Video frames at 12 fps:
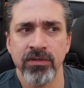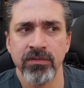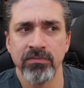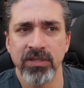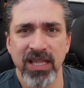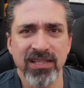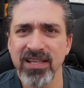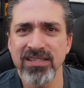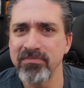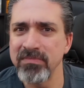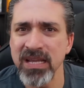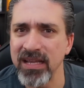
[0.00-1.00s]
But that
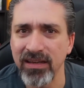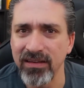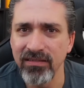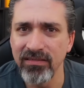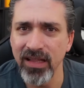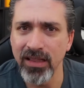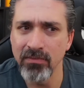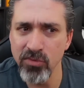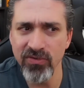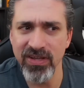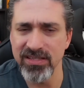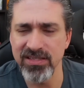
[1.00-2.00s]
doesn't mean that the
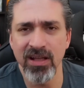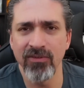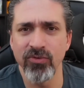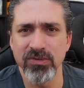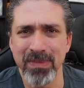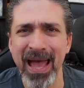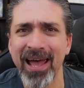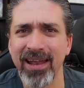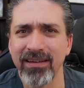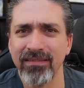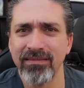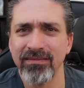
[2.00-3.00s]
movie itself was bad.
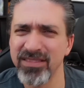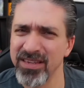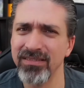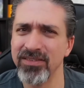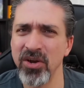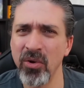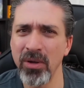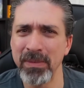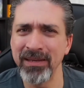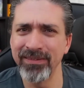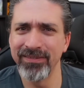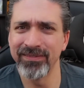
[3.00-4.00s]
You know what I
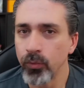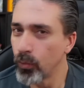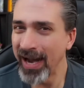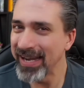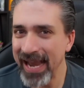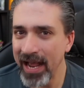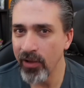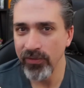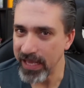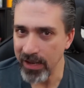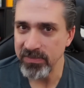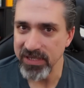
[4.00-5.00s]
mean? Right now,
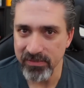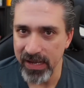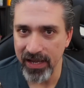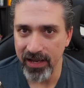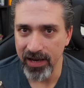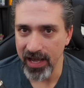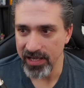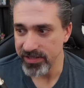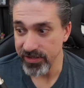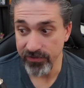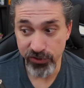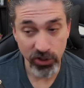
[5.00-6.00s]
The Empty Man, as
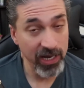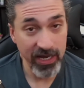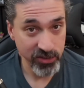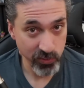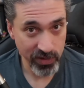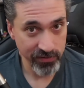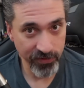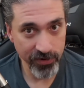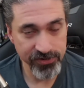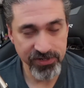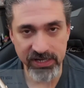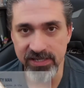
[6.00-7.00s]
of July
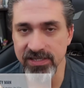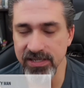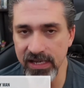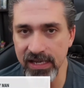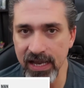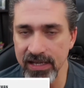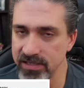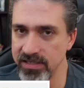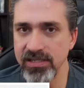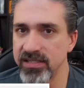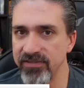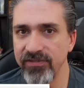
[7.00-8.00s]
21st, is sitting at a
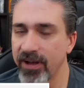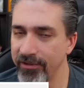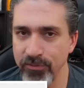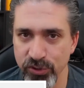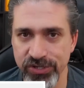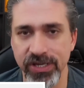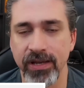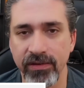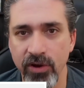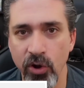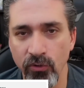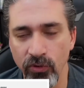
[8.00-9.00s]
65%
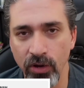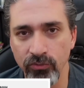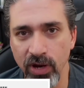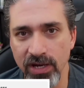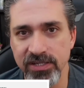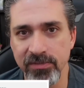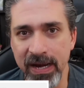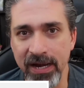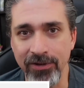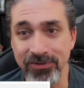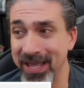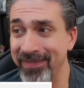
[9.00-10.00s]
over on Rotten
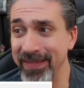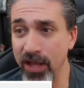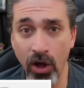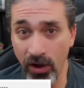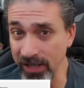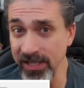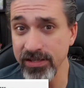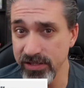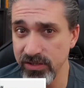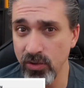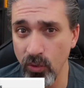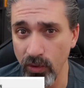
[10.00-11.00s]
Tomatoes, and the audience
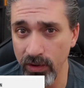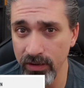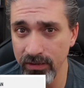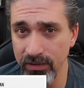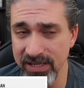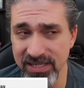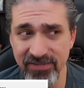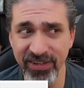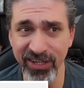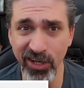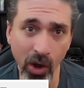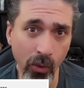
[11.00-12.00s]
score is
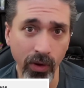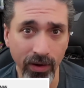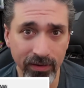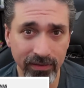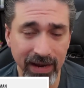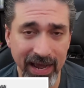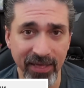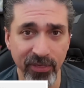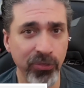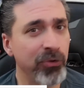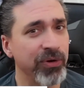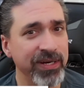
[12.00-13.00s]
even lower at
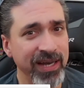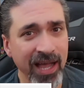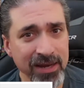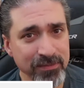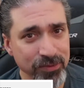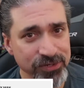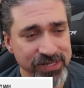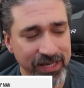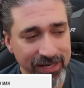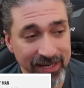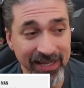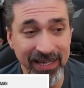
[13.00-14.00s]
39%.
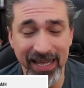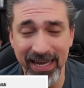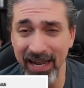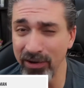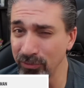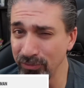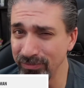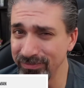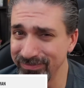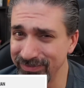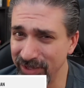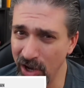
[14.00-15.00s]
And I don't
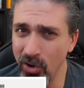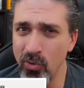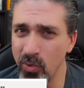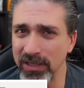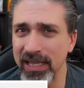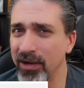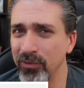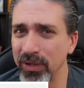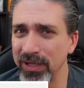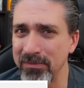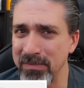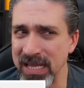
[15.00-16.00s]
know what that
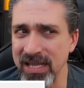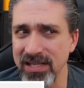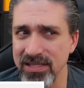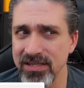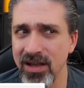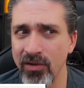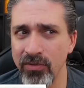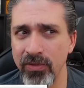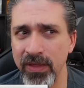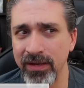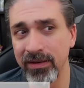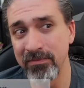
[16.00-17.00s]
really means, other
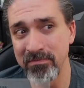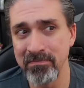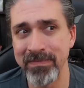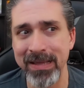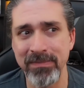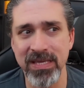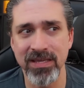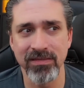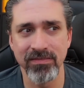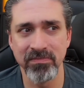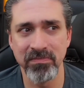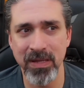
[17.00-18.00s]
than maybe
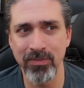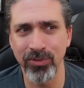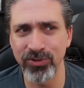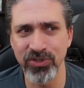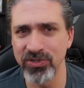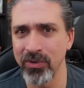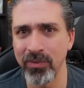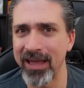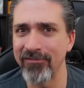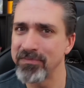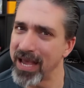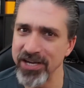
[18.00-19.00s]
people just don't
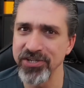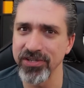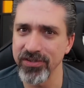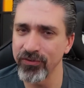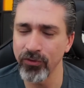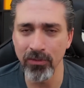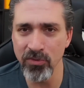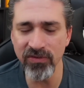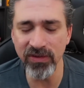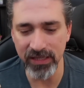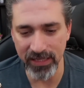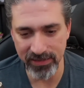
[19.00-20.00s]
have patience for a
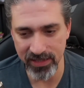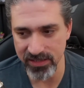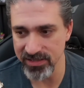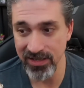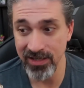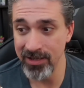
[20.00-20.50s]
movie like this.